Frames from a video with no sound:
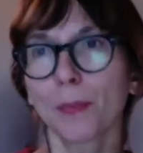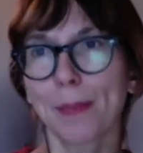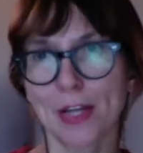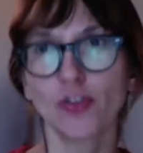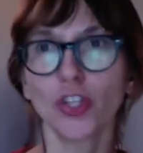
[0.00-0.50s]

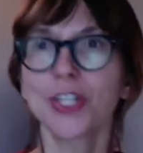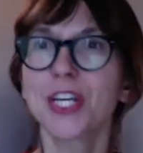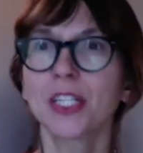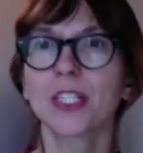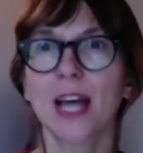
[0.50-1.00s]

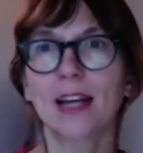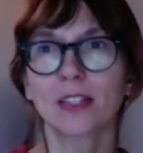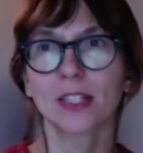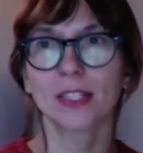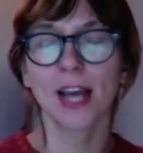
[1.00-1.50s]
mentioning that
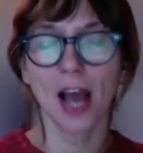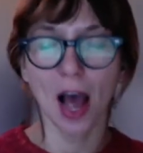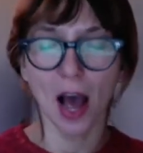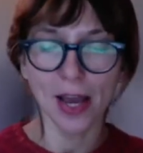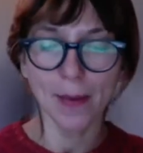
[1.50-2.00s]
the
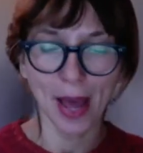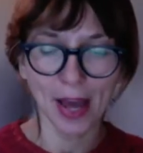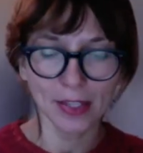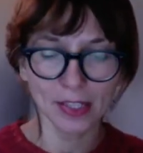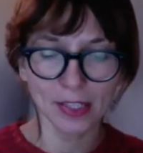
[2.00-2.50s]

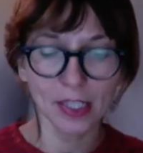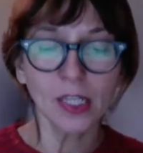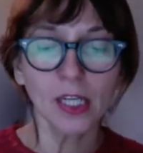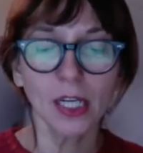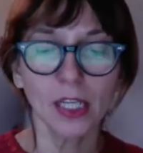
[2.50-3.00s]
IMS,
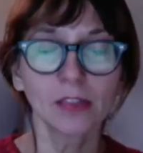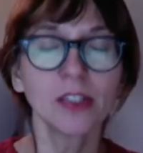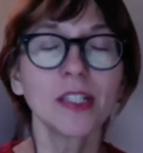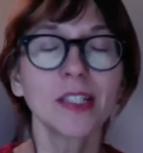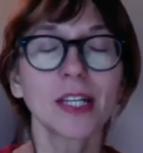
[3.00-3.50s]
it
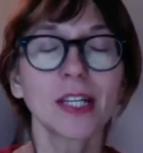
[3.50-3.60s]
is